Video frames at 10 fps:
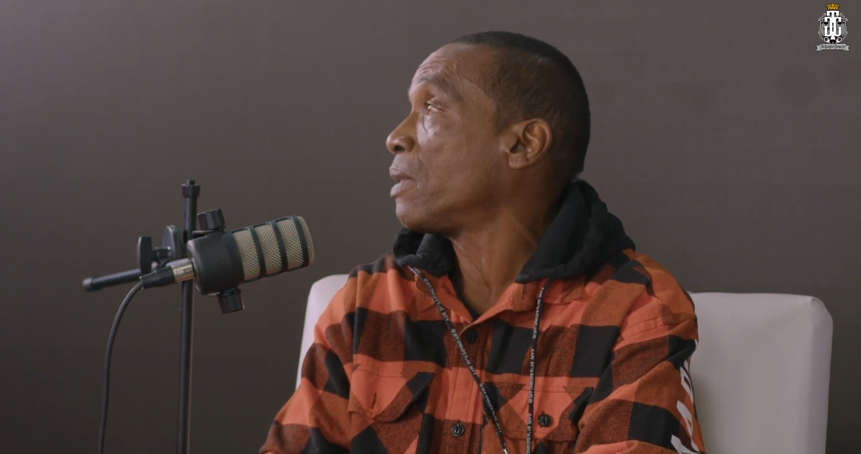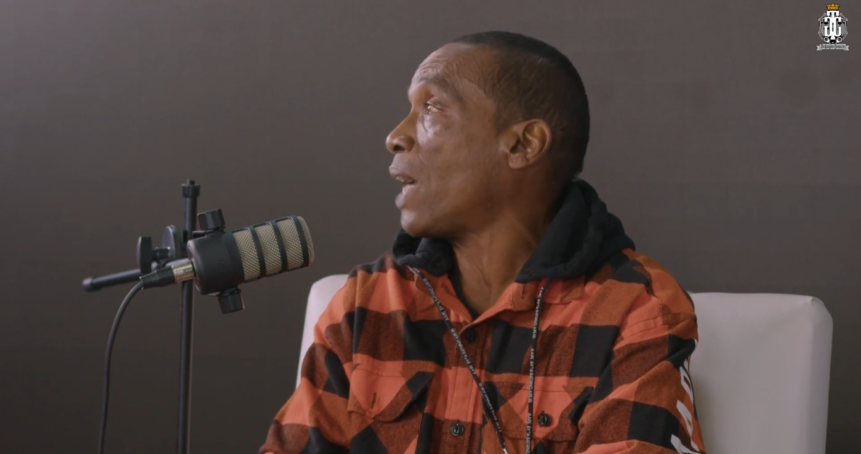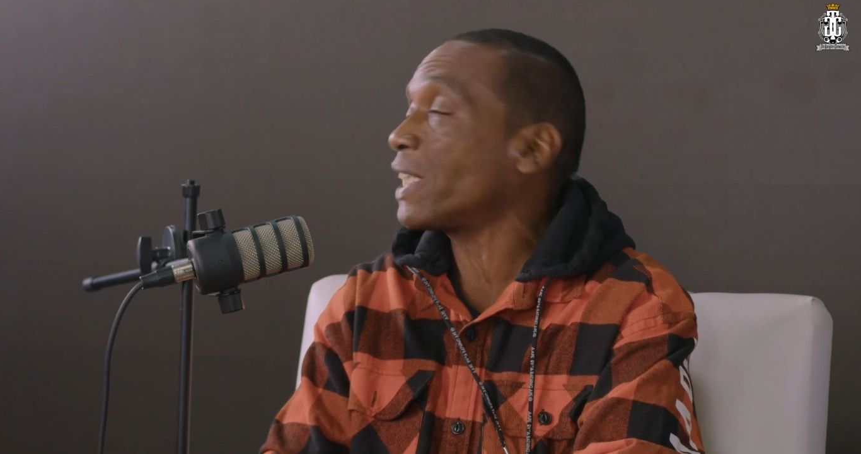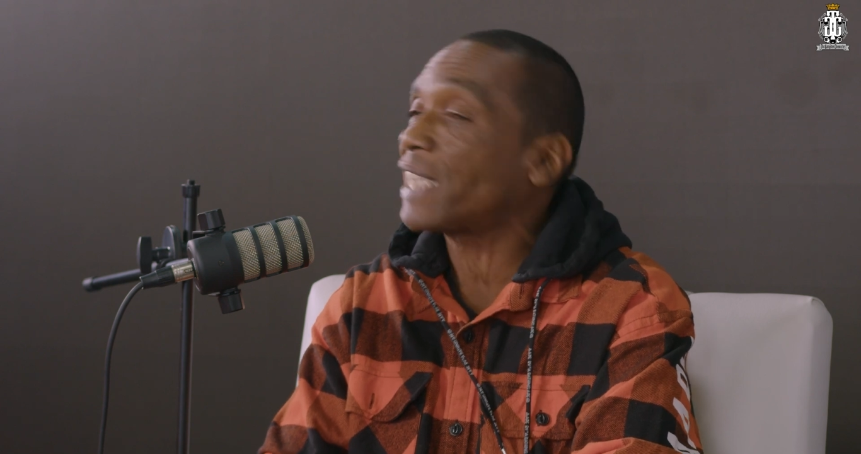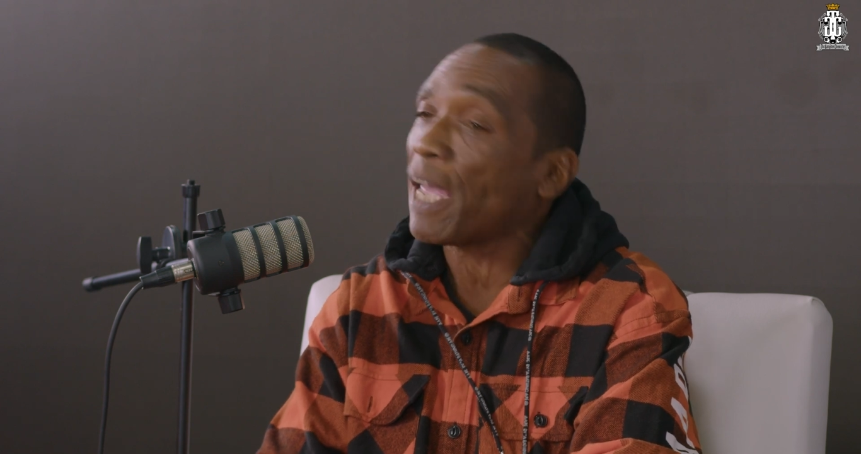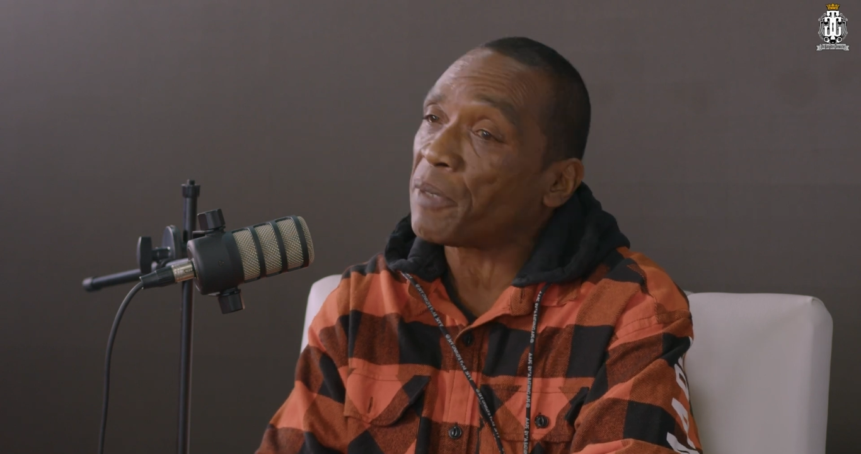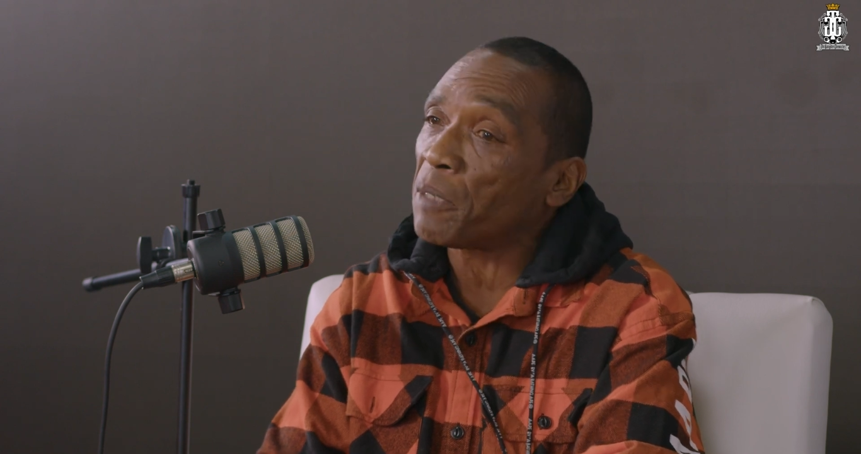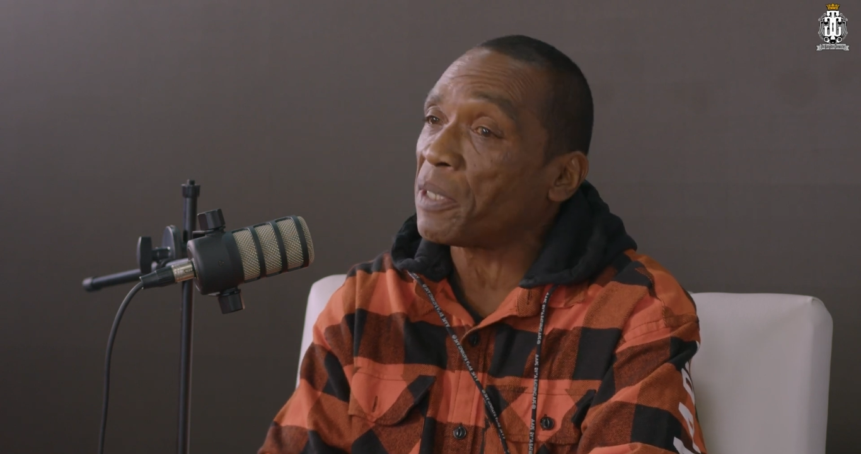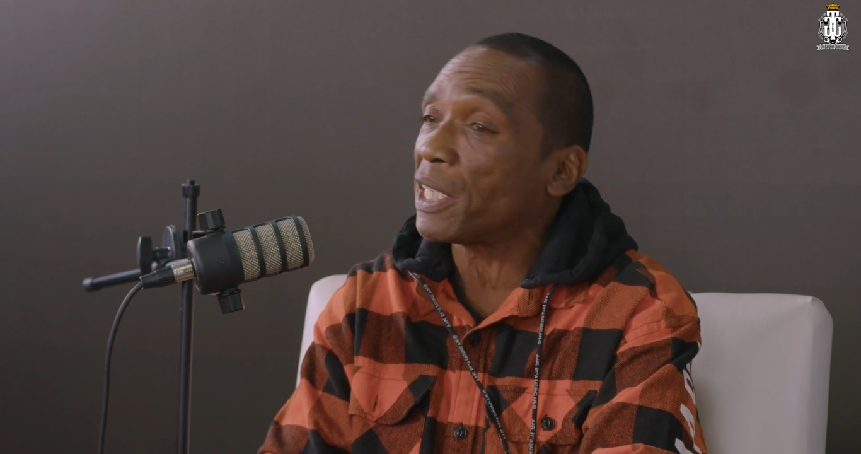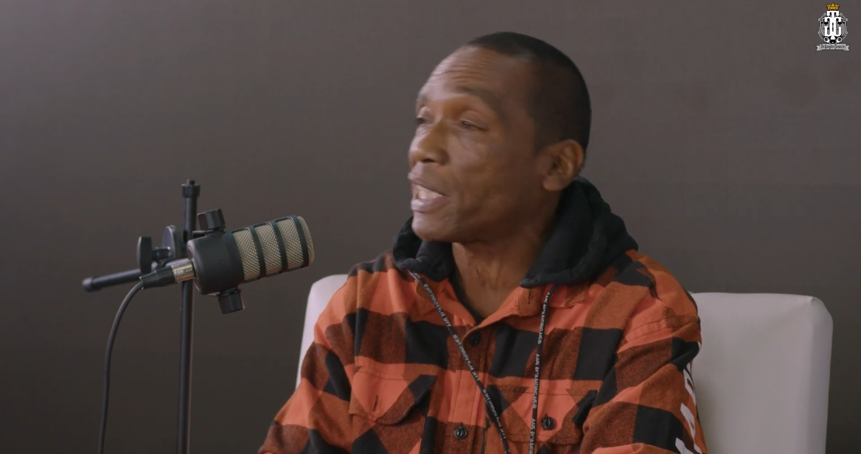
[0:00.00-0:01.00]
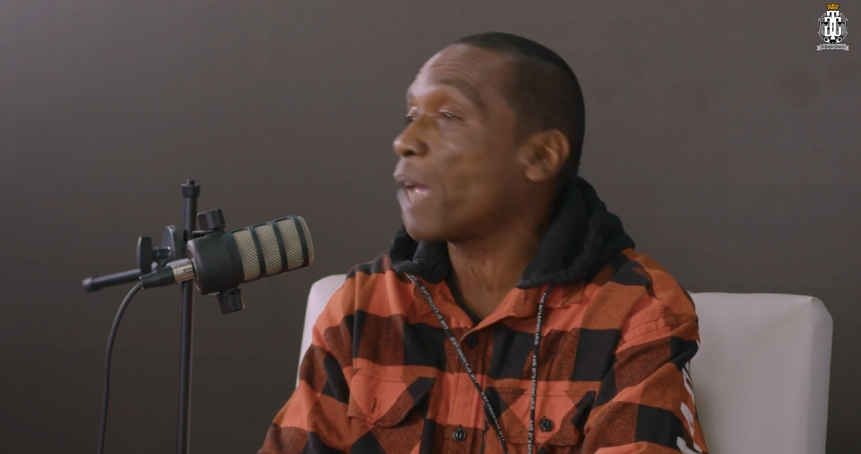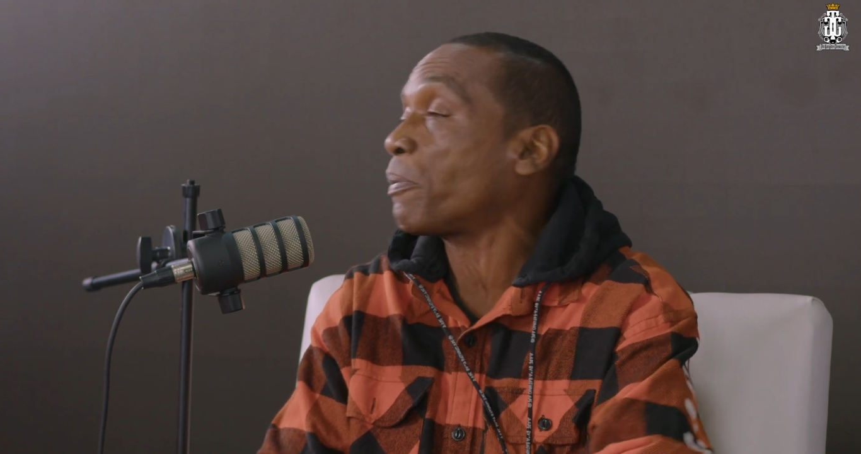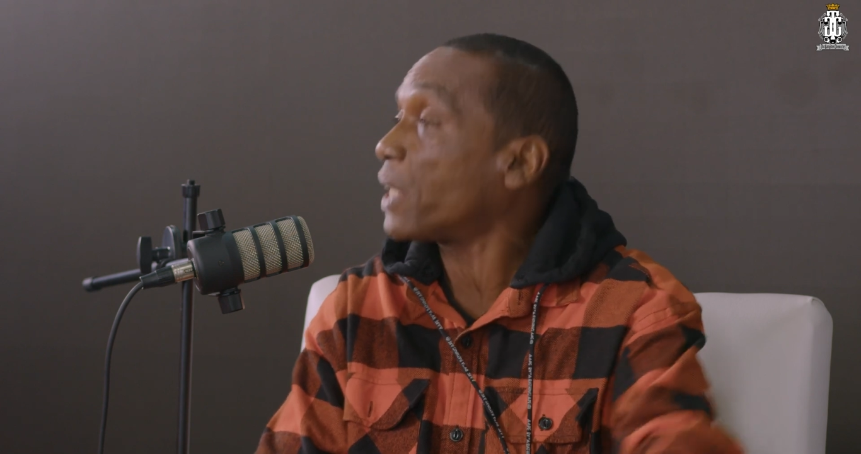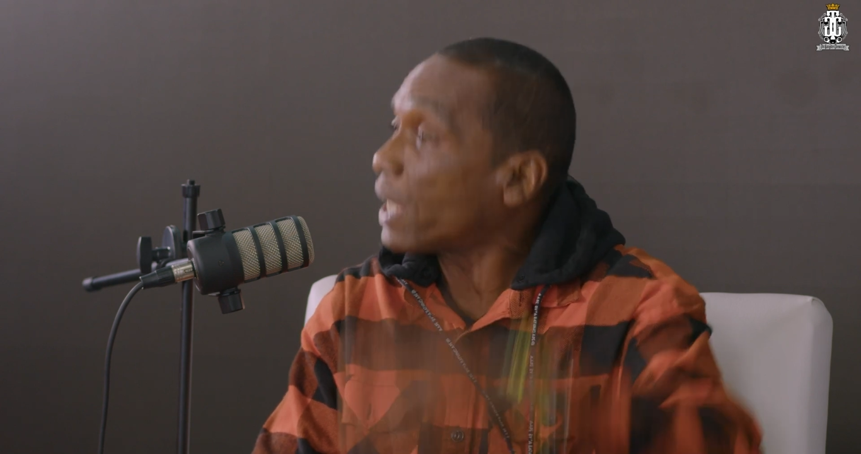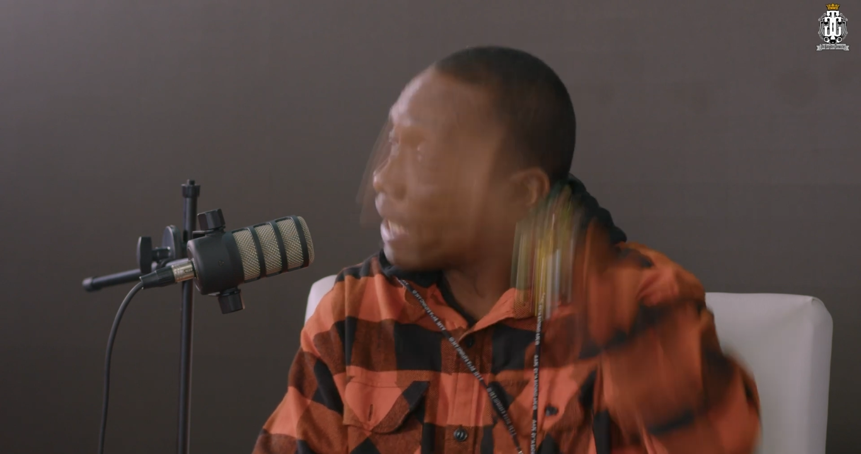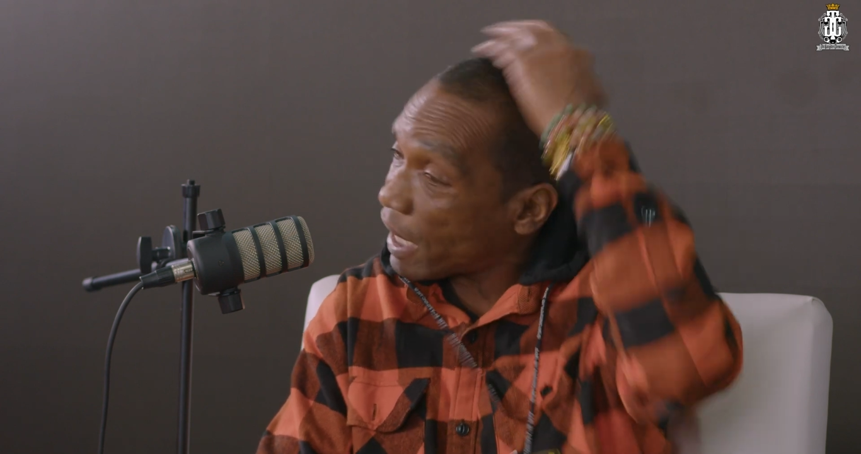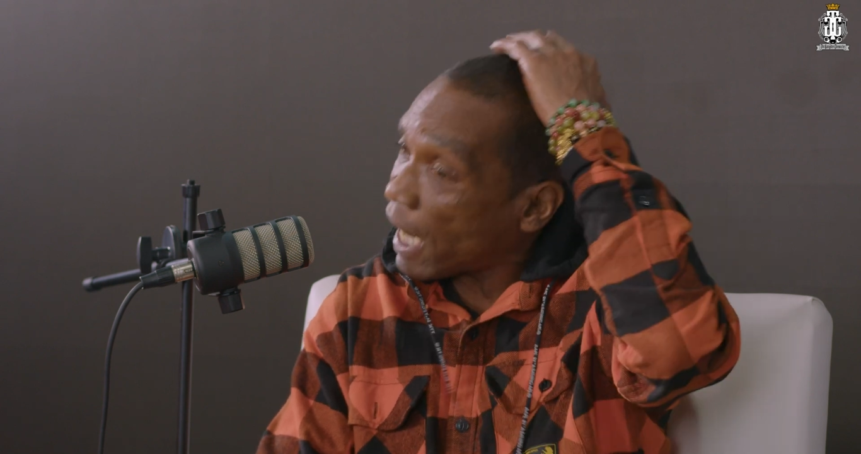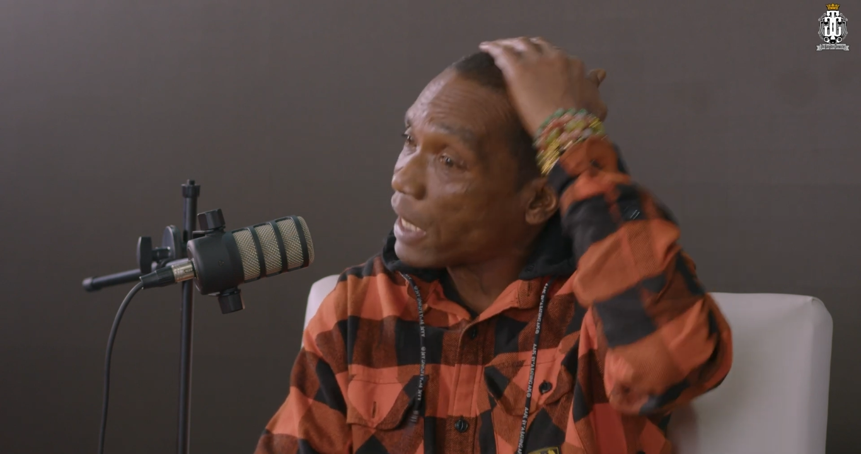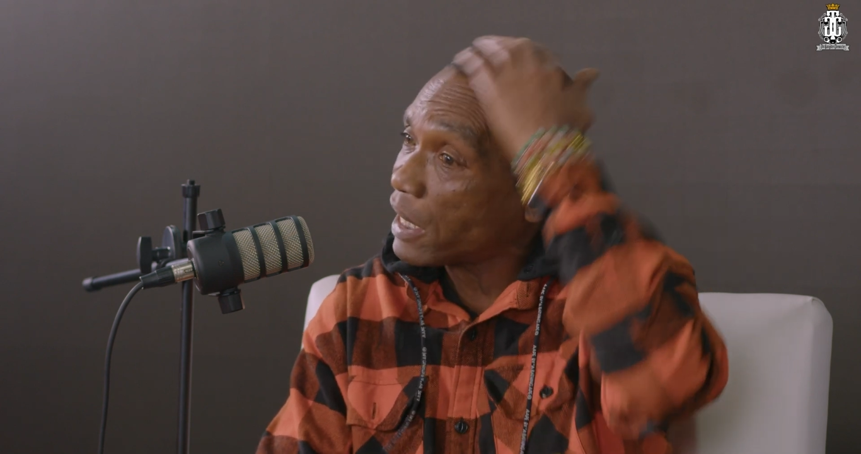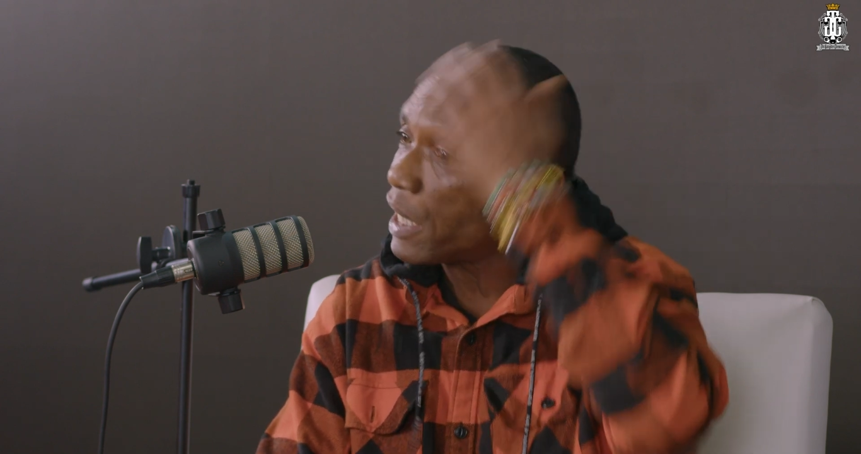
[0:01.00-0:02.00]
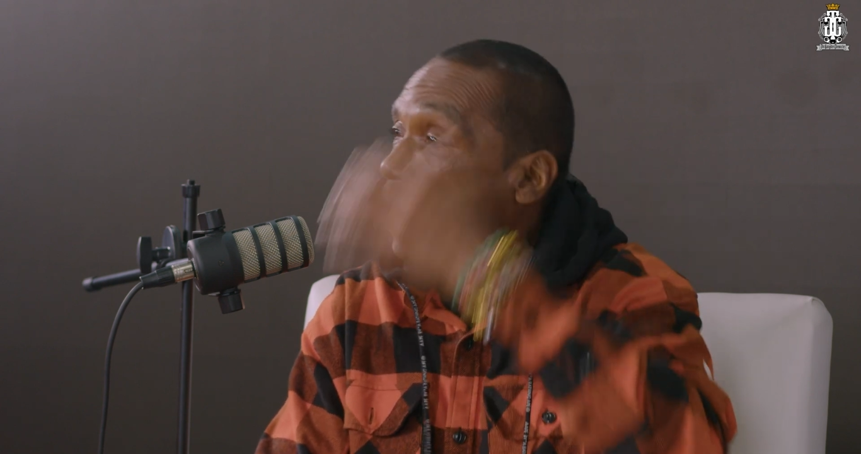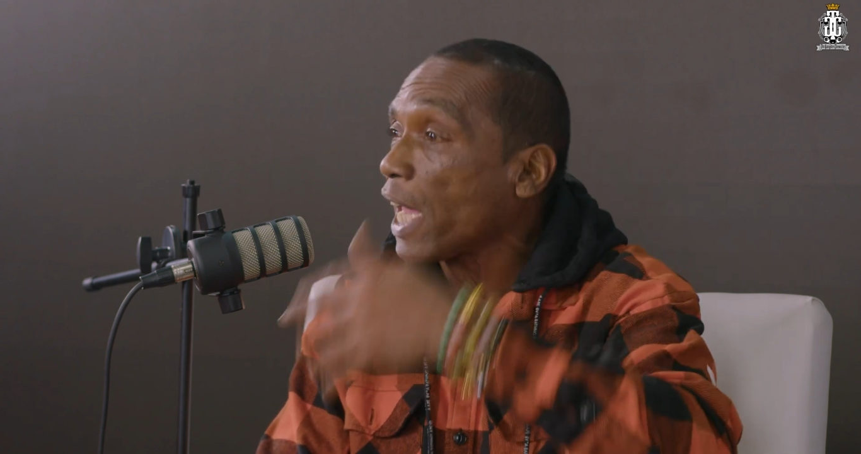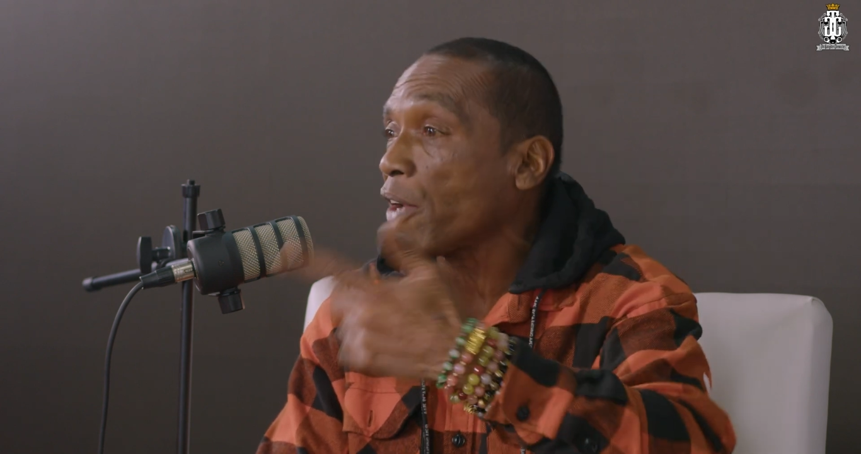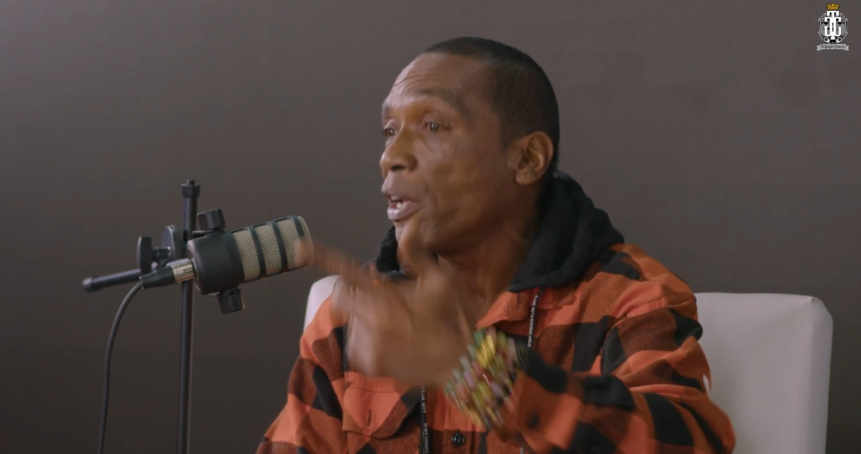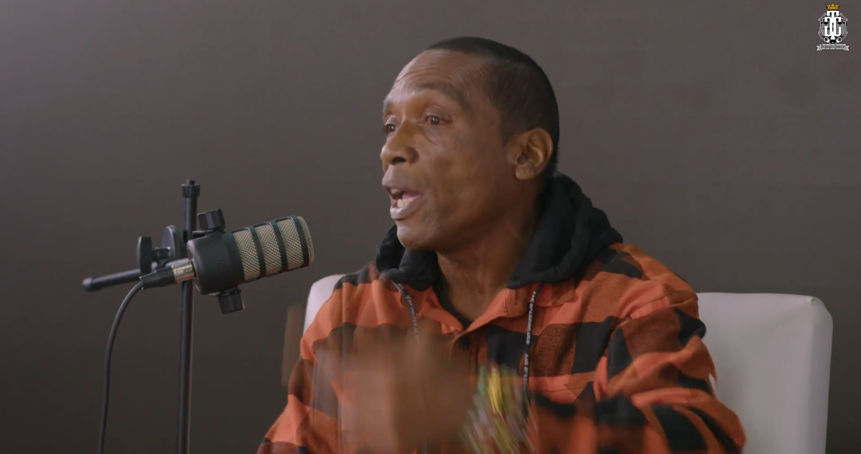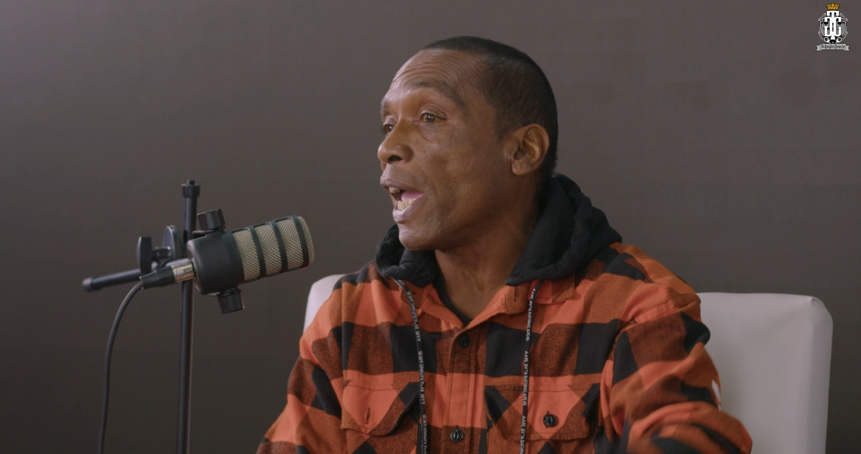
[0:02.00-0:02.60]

I just happen to be the type of nigga that got good hair